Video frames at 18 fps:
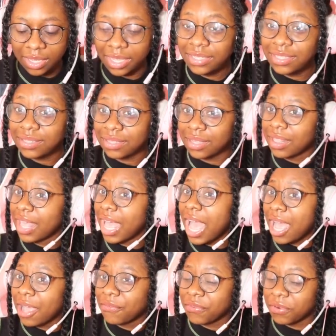It's a
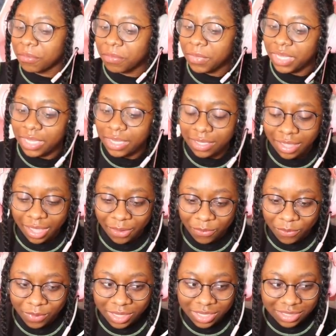lie for me. Like,
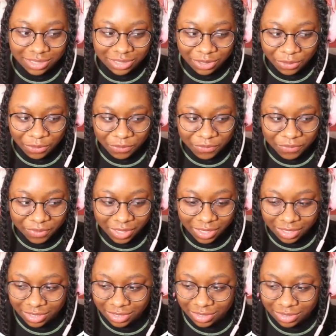what is so
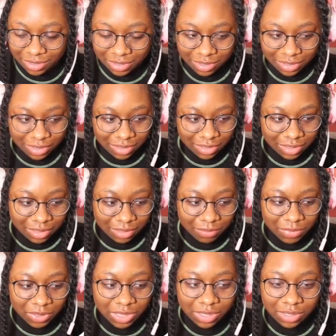funny?
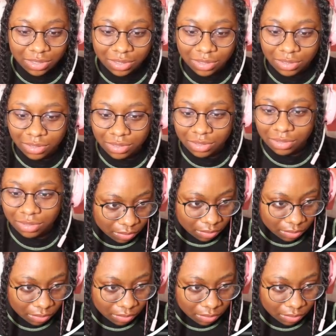Please.